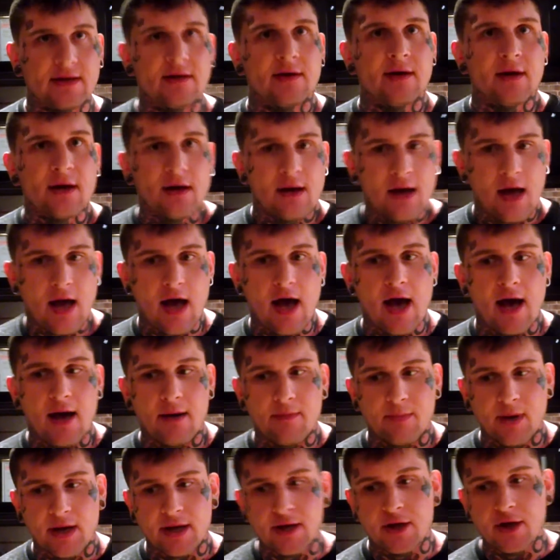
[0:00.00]

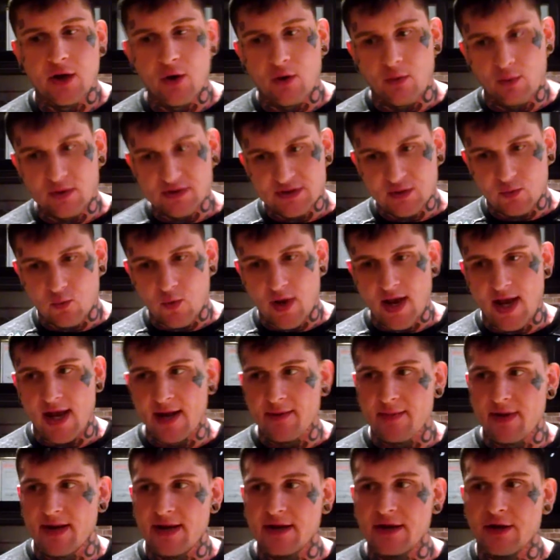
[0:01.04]
But it was a
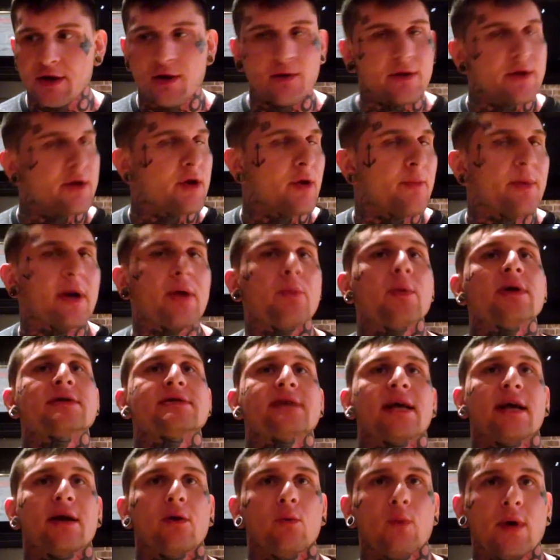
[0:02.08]
win. But nobody
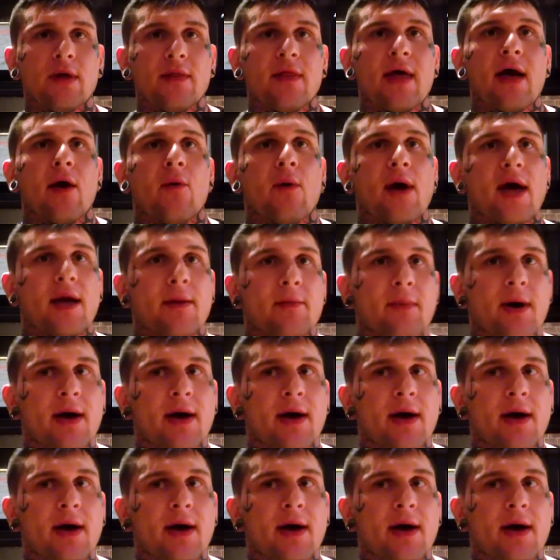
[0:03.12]
wants to get a win that way.